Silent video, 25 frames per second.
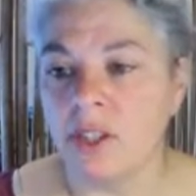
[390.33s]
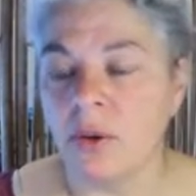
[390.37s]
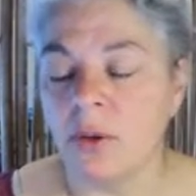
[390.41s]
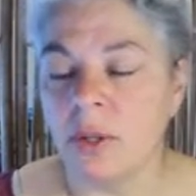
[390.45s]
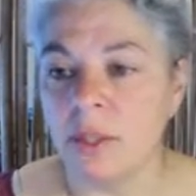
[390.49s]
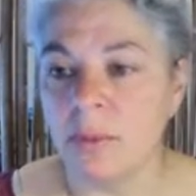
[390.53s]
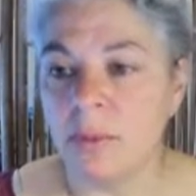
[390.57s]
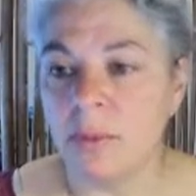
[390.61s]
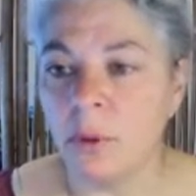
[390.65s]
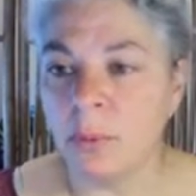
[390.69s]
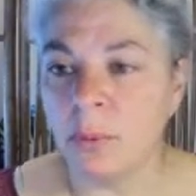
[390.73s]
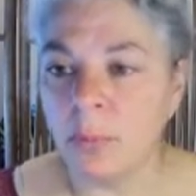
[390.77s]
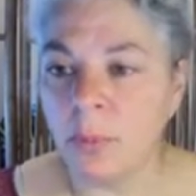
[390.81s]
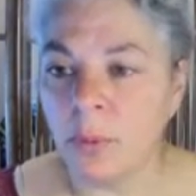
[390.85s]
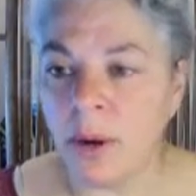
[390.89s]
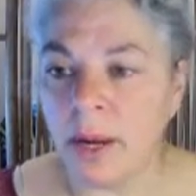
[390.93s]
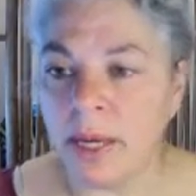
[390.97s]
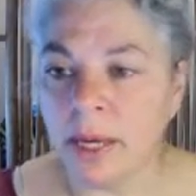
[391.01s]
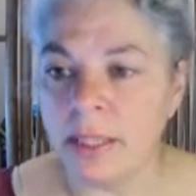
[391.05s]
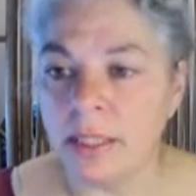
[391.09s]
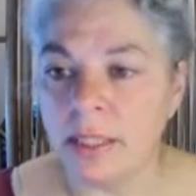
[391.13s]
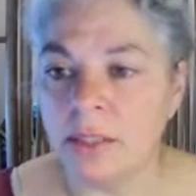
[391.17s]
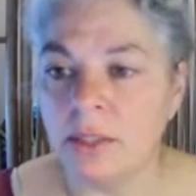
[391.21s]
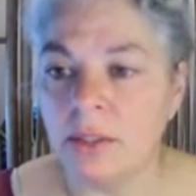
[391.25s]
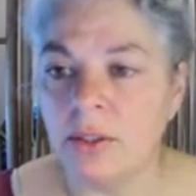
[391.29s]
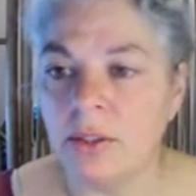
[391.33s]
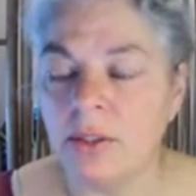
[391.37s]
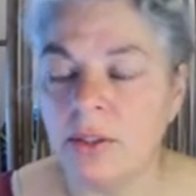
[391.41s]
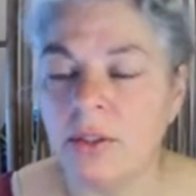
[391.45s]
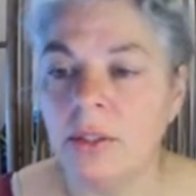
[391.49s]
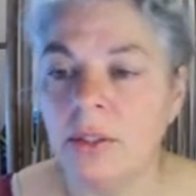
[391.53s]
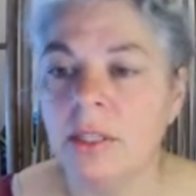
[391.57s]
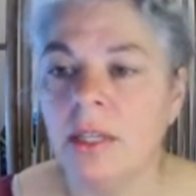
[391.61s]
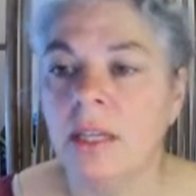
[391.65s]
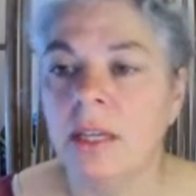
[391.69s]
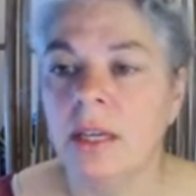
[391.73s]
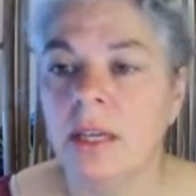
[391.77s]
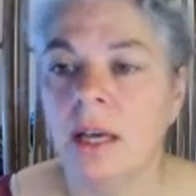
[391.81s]
So it's more
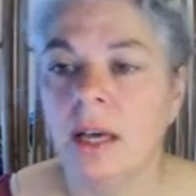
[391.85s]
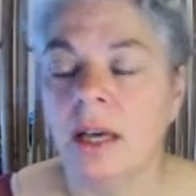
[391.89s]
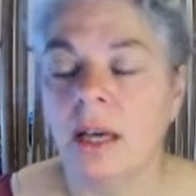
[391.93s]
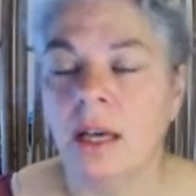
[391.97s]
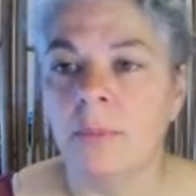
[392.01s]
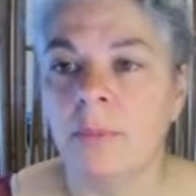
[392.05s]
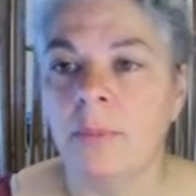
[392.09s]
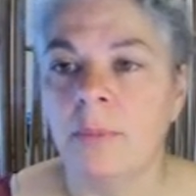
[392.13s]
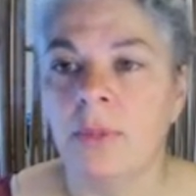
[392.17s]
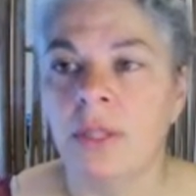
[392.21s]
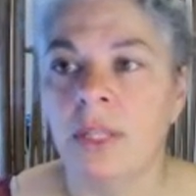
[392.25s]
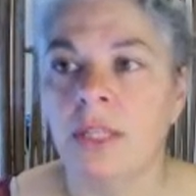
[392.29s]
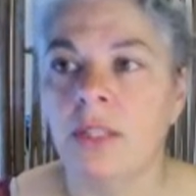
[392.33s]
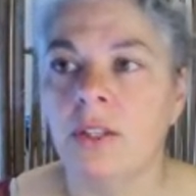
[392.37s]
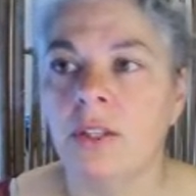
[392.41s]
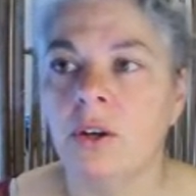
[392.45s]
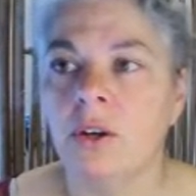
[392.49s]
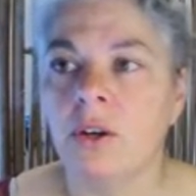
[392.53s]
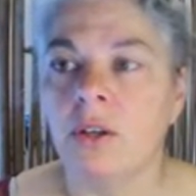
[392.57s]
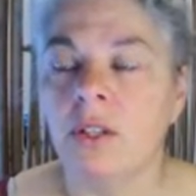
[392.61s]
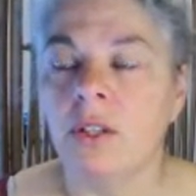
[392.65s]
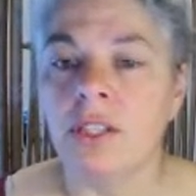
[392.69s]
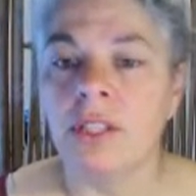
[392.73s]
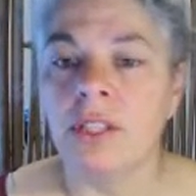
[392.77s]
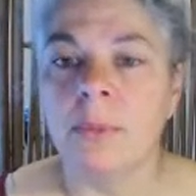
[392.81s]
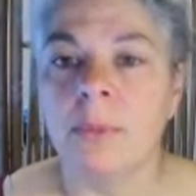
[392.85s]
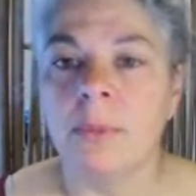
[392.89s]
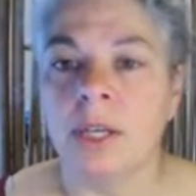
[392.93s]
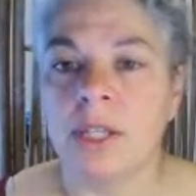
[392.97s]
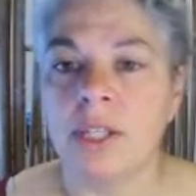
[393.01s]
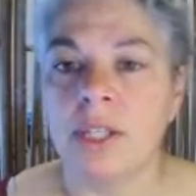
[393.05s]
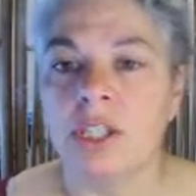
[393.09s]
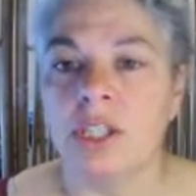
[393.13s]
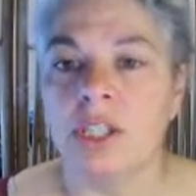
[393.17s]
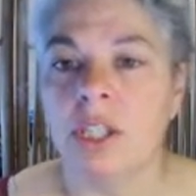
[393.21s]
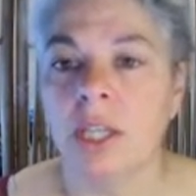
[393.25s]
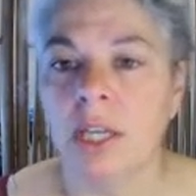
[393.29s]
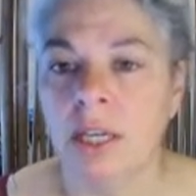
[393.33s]
practical, not so
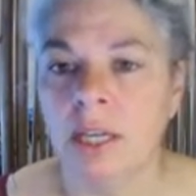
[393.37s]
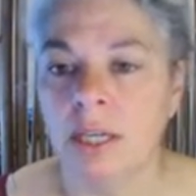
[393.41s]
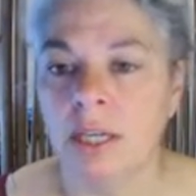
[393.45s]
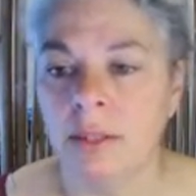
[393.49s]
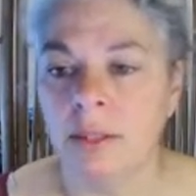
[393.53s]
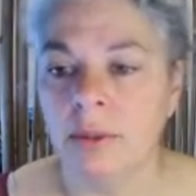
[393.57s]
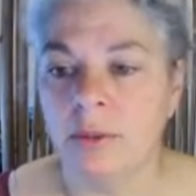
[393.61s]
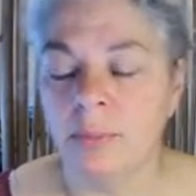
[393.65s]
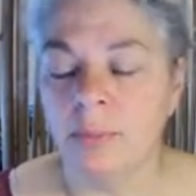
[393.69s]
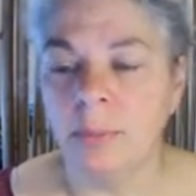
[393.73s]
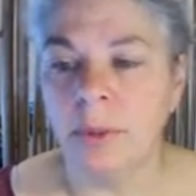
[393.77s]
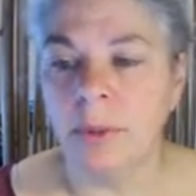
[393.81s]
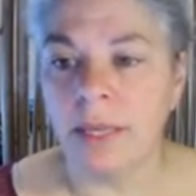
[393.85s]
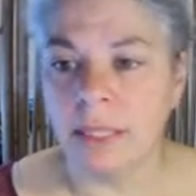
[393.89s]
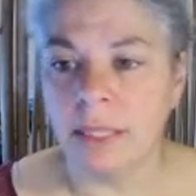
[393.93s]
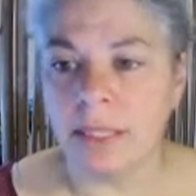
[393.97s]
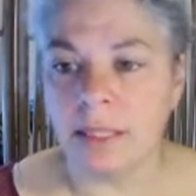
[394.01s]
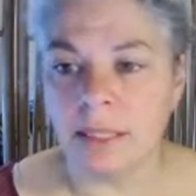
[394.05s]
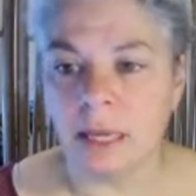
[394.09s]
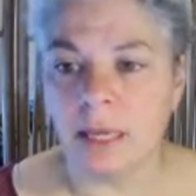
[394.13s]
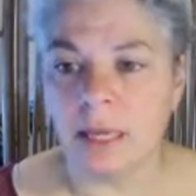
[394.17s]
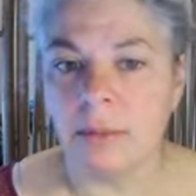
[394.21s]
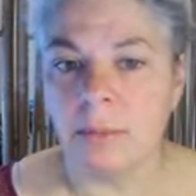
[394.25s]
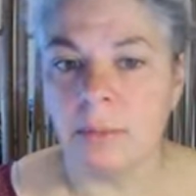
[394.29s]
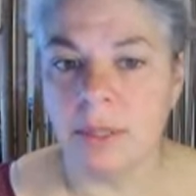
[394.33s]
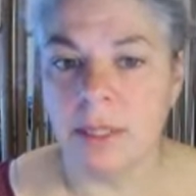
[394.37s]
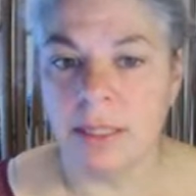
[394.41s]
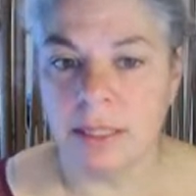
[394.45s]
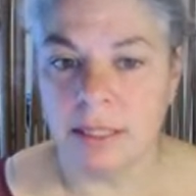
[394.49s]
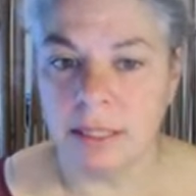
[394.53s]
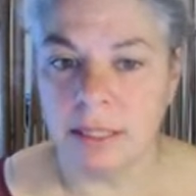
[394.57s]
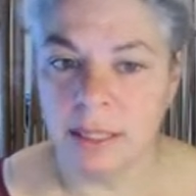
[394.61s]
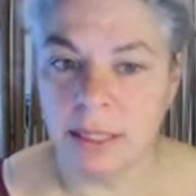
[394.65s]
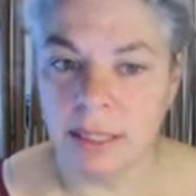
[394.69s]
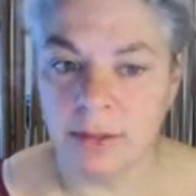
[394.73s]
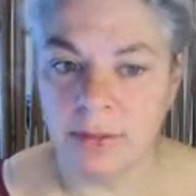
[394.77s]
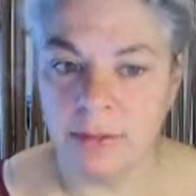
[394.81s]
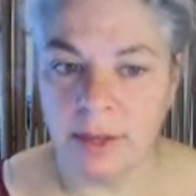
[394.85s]
much big
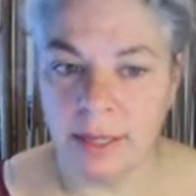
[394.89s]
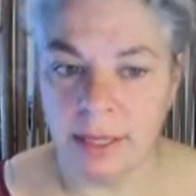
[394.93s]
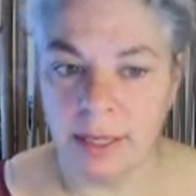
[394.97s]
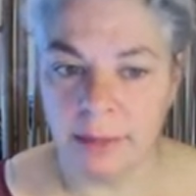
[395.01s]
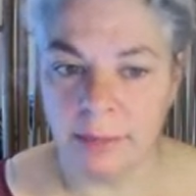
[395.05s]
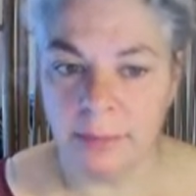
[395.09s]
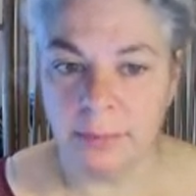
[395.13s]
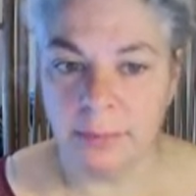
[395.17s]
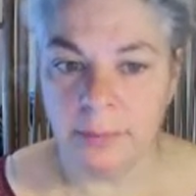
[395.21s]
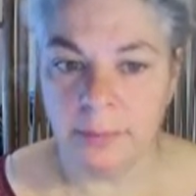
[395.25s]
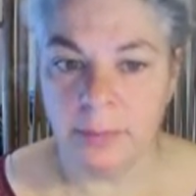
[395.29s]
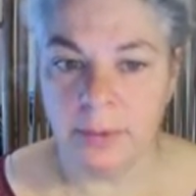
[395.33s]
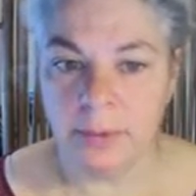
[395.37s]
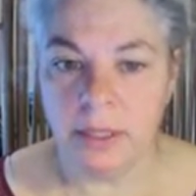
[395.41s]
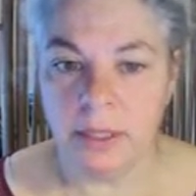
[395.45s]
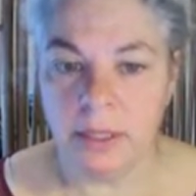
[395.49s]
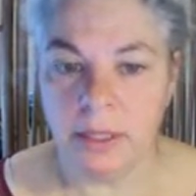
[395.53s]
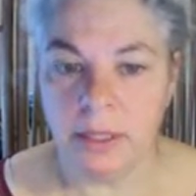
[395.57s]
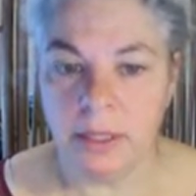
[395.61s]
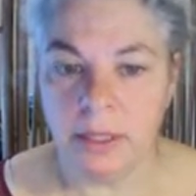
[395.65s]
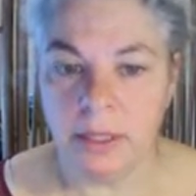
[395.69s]
assignments to give in.